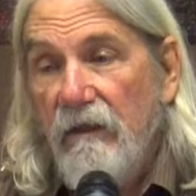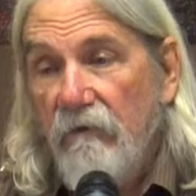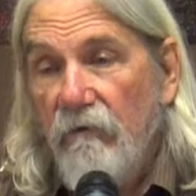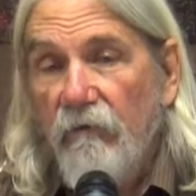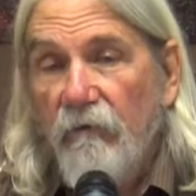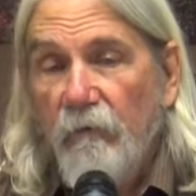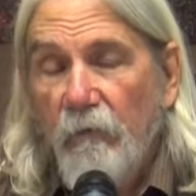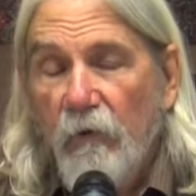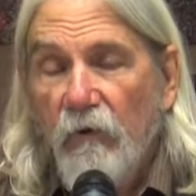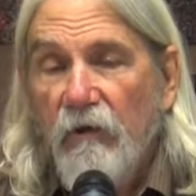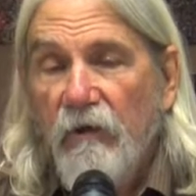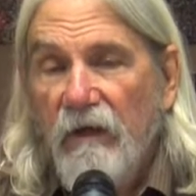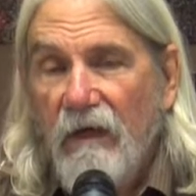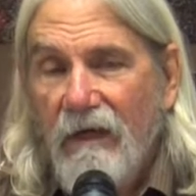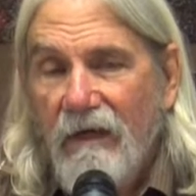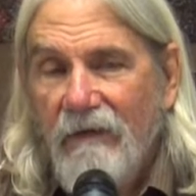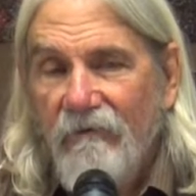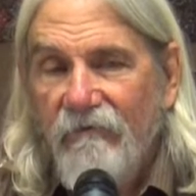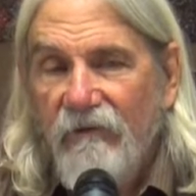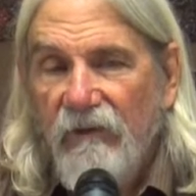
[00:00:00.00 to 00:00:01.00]
it, was pretty
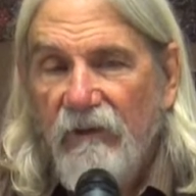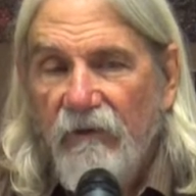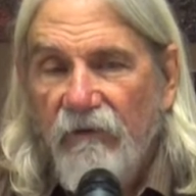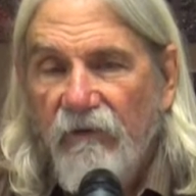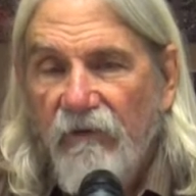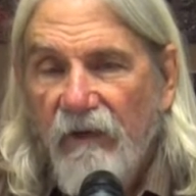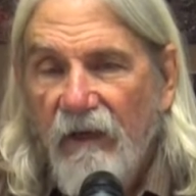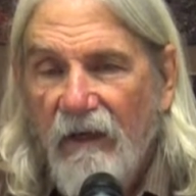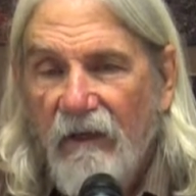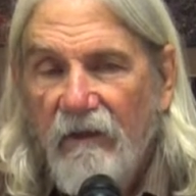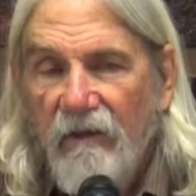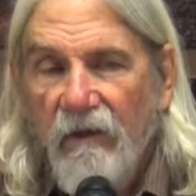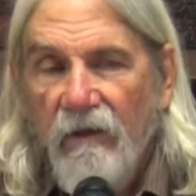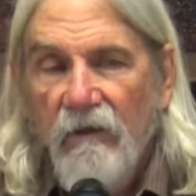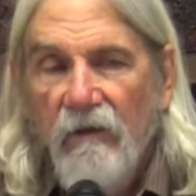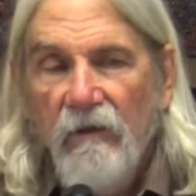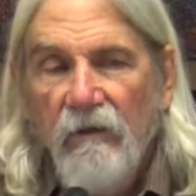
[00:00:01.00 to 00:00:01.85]
obvious that